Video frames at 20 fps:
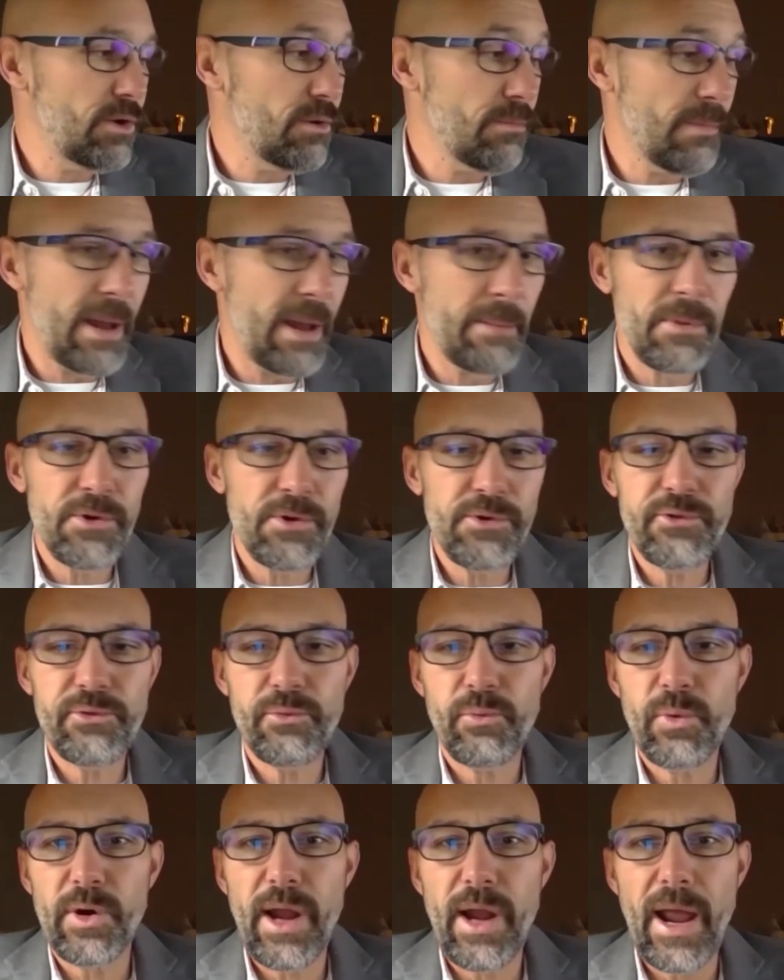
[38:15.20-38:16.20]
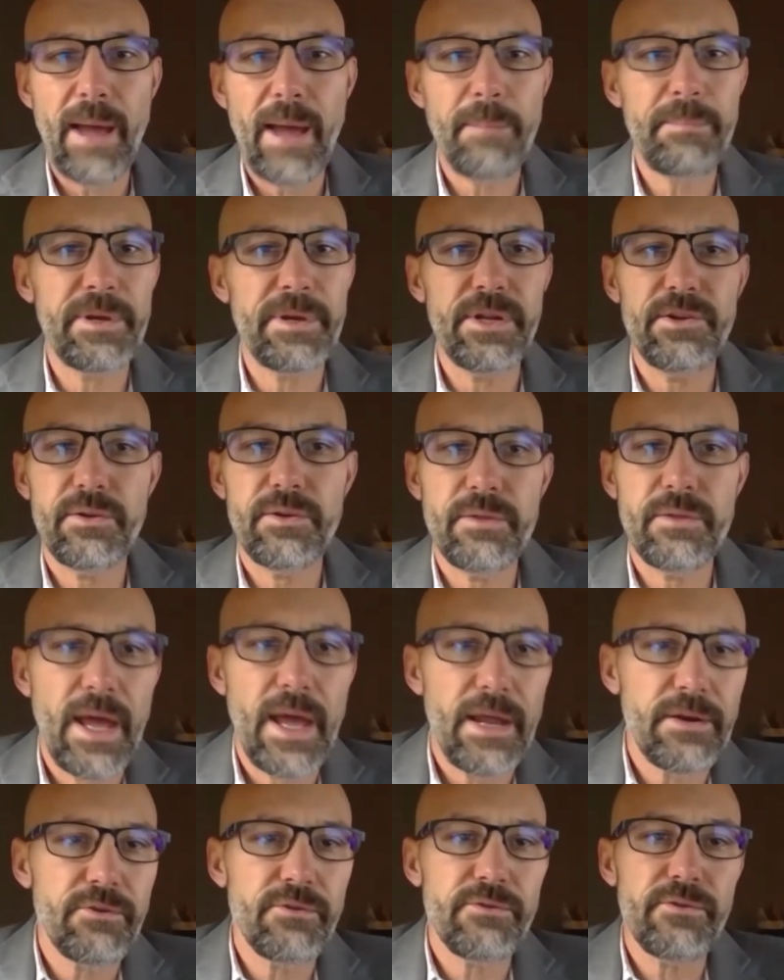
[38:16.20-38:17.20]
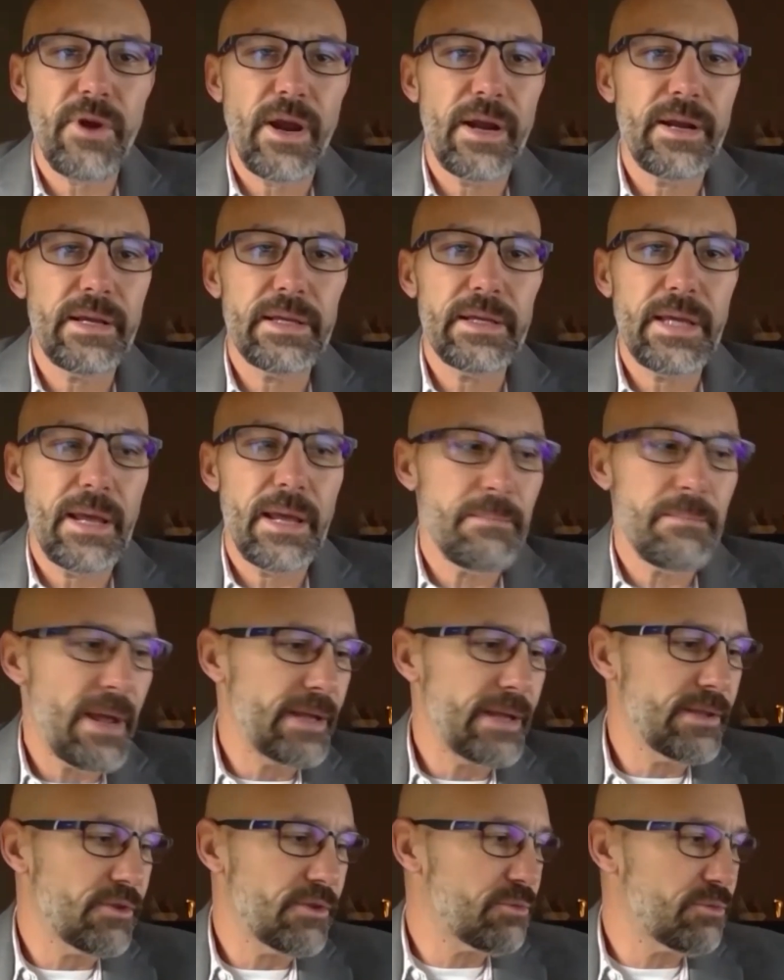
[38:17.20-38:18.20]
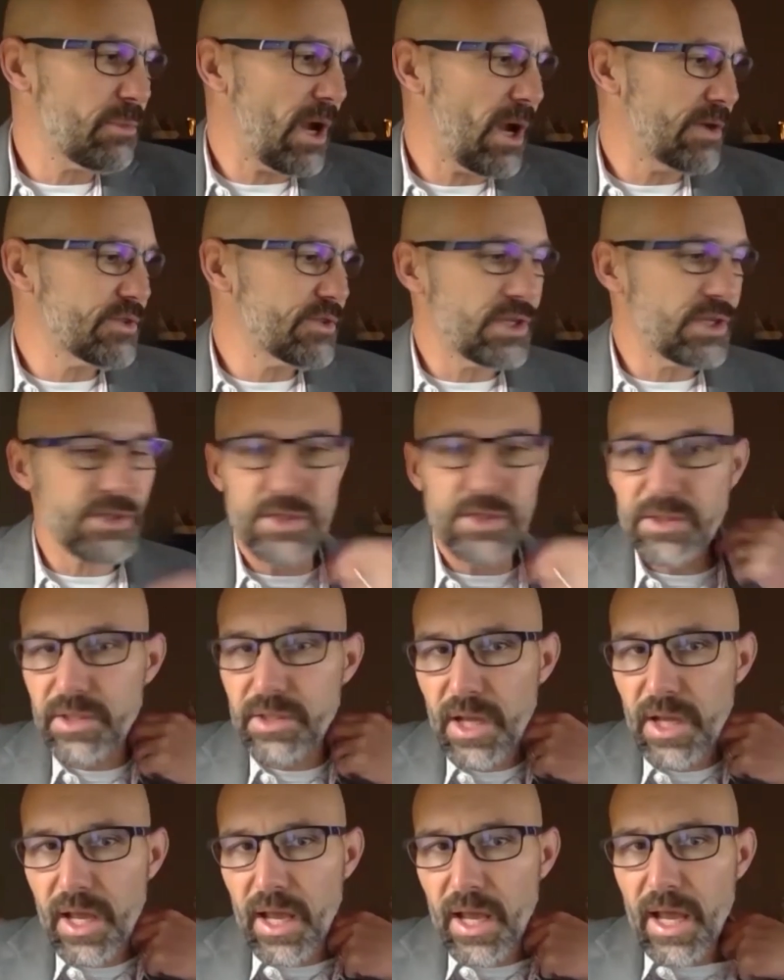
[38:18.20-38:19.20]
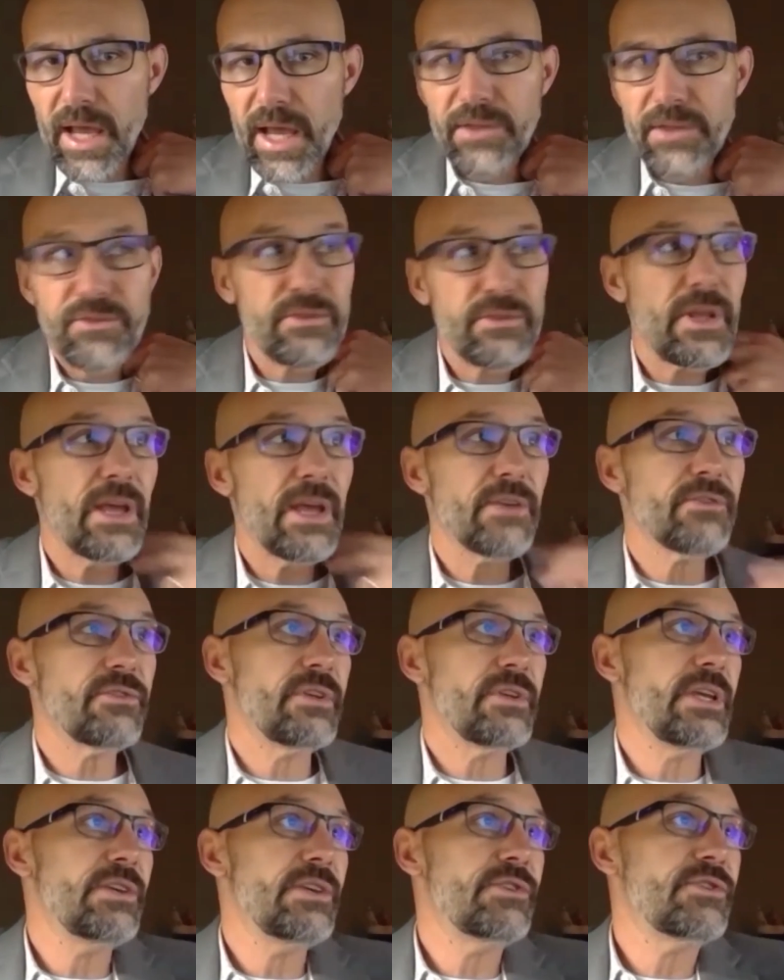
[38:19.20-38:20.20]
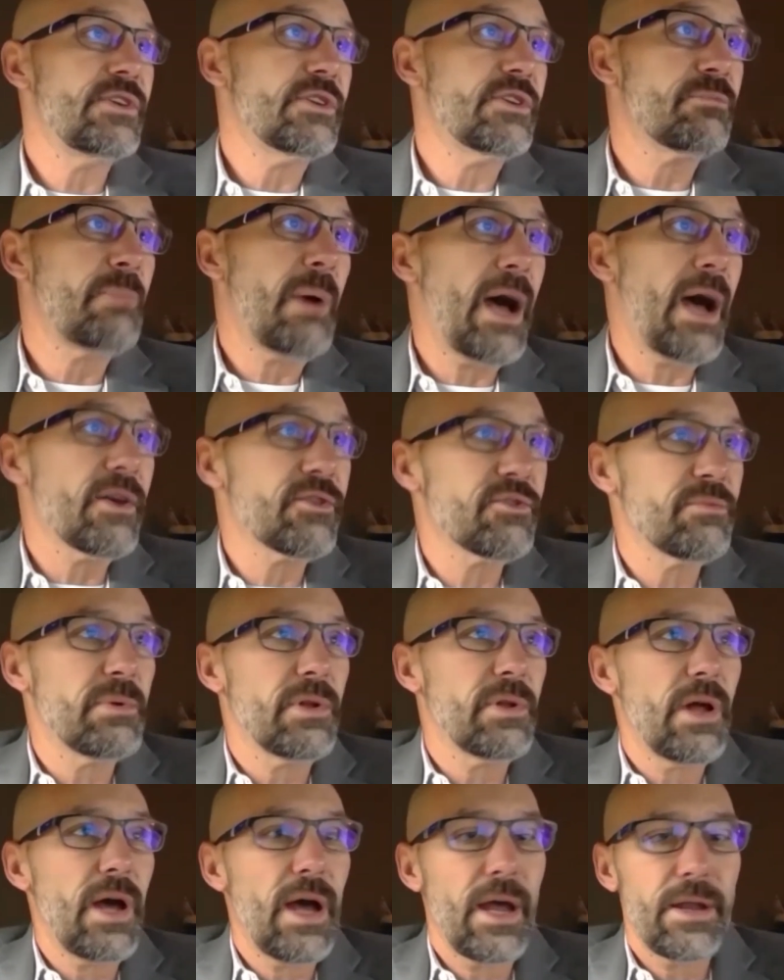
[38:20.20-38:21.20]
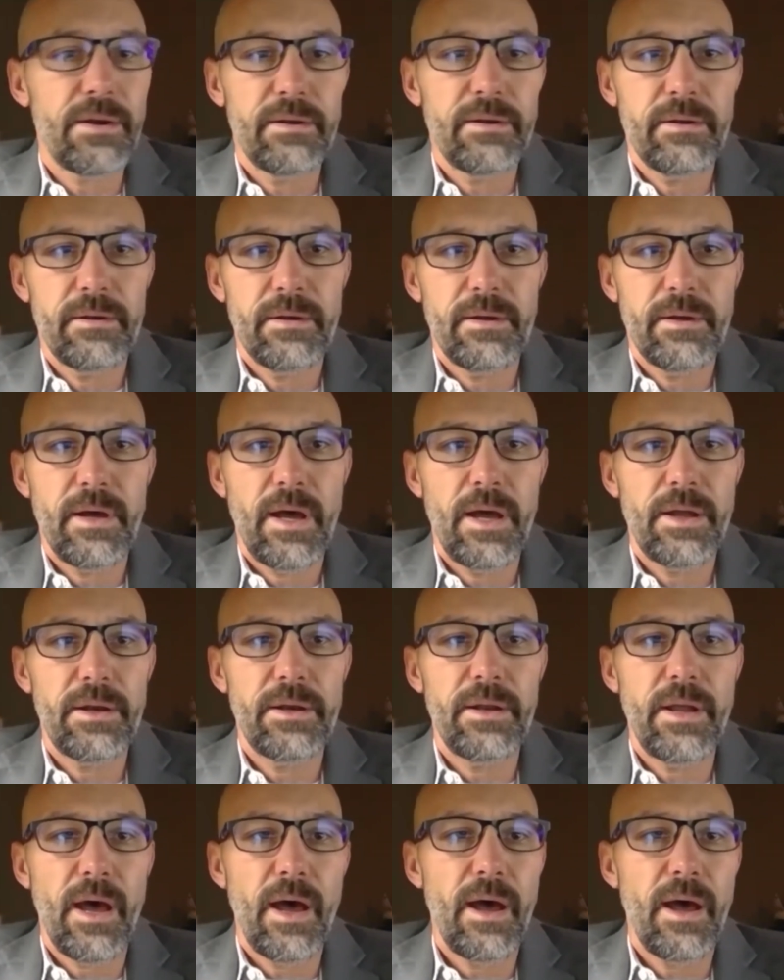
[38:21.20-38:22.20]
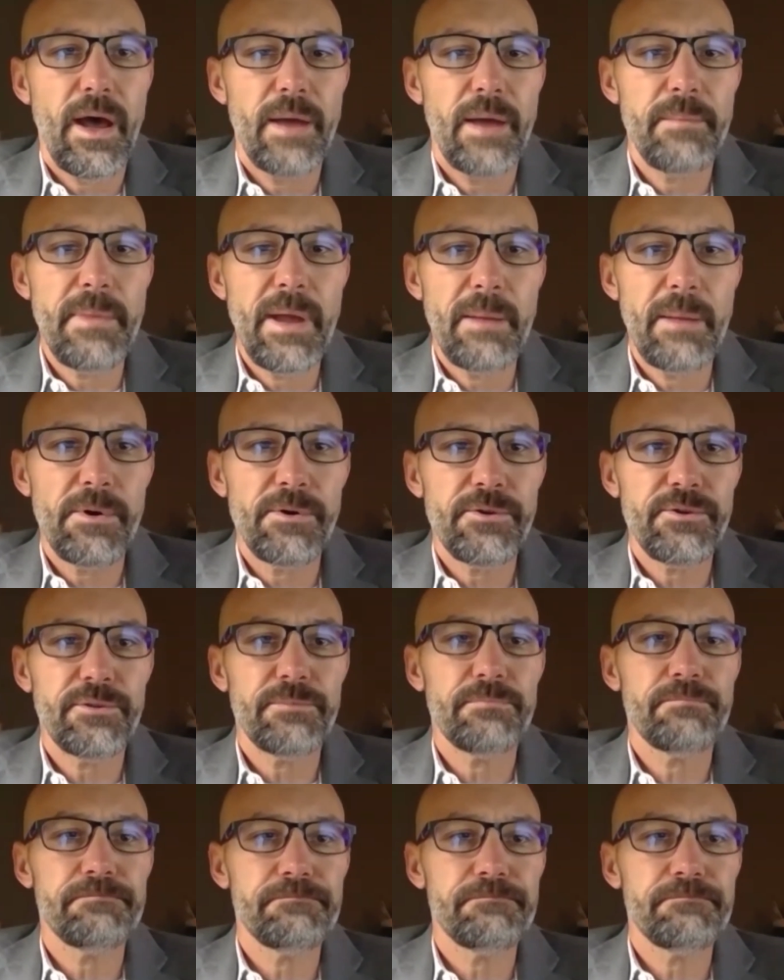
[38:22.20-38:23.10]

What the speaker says: members, we're happy to do that to try to, again, make this process as easy as possible on members.